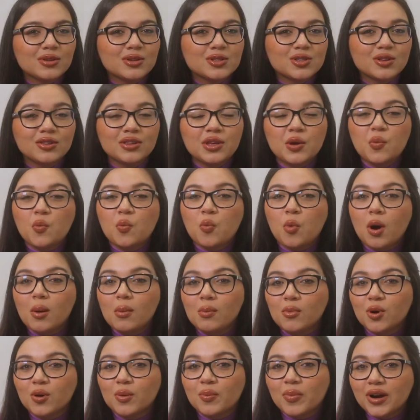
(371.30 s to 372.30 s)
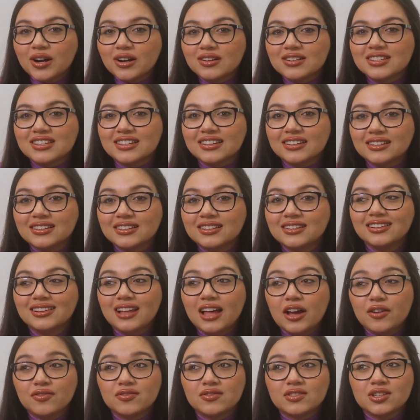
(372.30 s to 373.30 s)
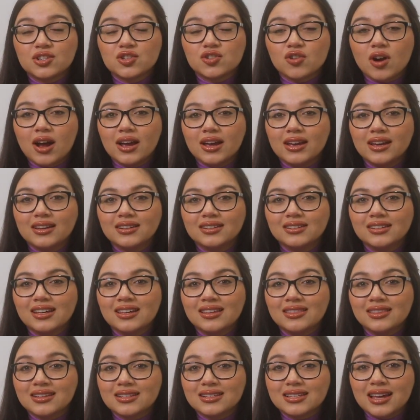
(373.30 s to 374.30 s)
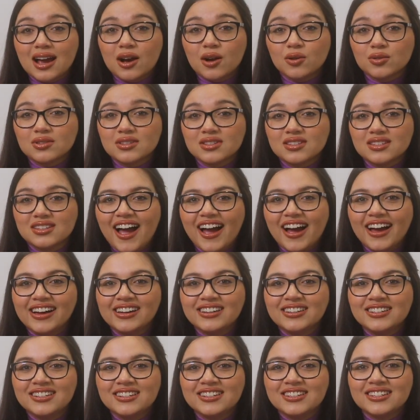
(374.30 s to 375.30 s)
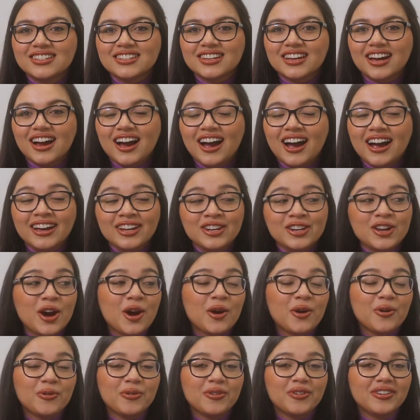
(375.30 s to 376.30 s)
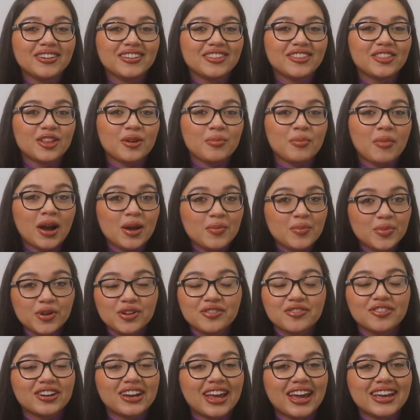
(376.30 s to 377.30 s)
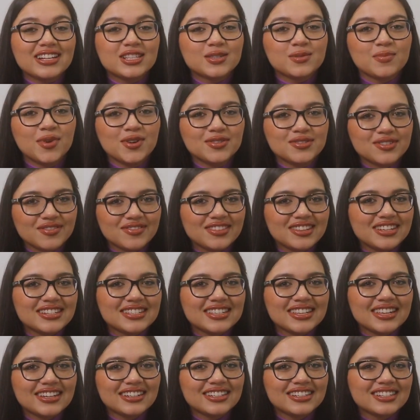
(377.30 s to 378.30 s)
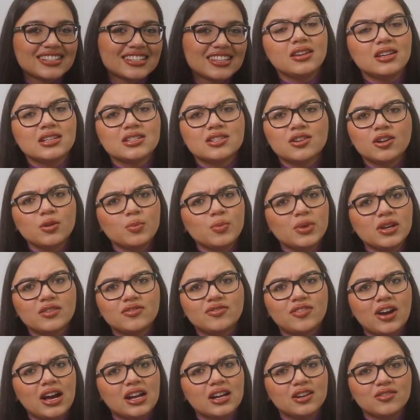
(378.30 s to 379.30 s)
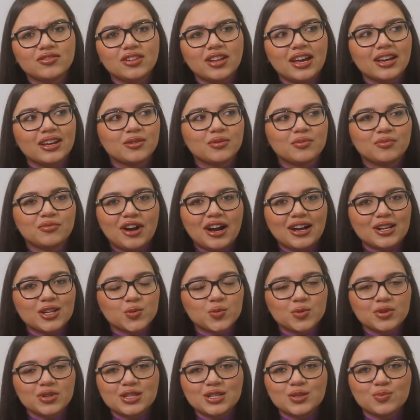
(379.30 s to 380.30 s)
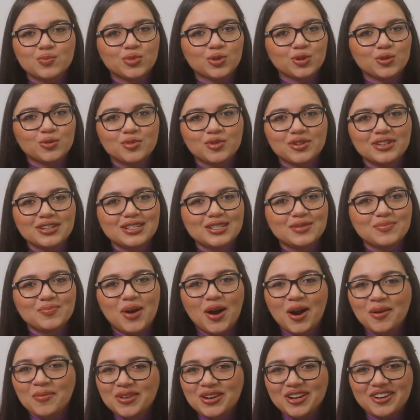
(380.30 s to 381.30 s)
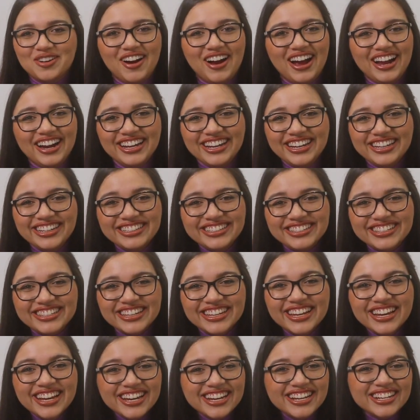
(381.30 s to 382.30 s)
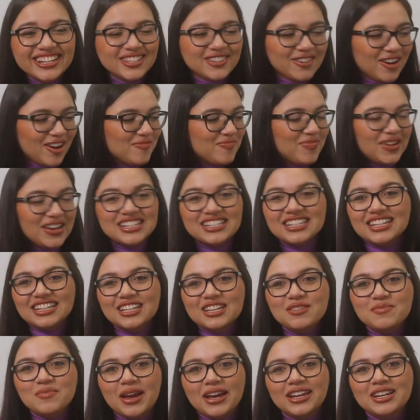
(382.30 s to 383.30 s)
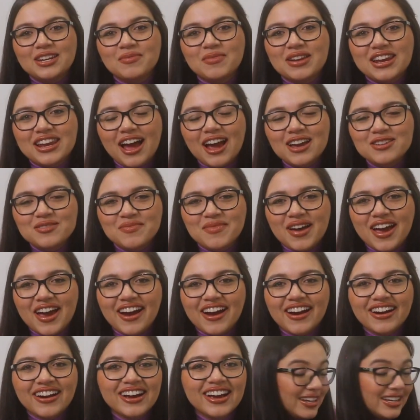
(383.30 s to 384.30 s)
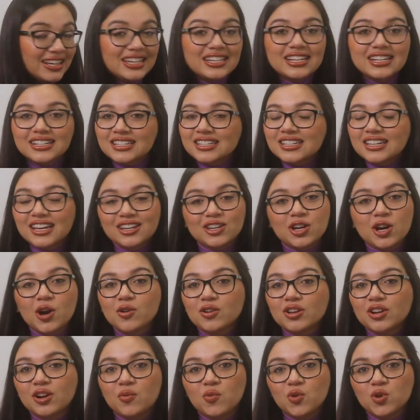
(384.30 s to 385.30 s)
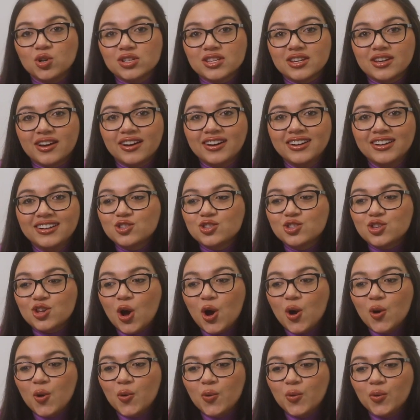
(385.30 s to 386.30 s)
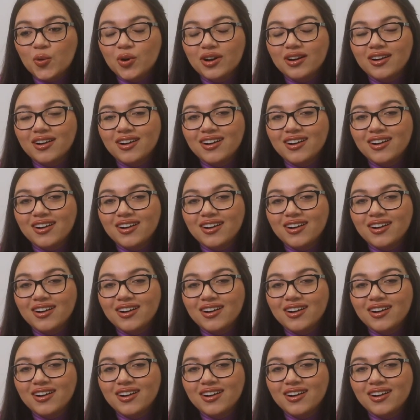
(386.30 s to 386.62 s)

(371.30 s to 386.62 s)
there's only one more person left to try it in this house. And I know that my boyfriend hates most of these things. He's not a big fan of like raspberries, blueberries, pomegranates. So I basically made him a nightmare. He doesn't like coconut water. So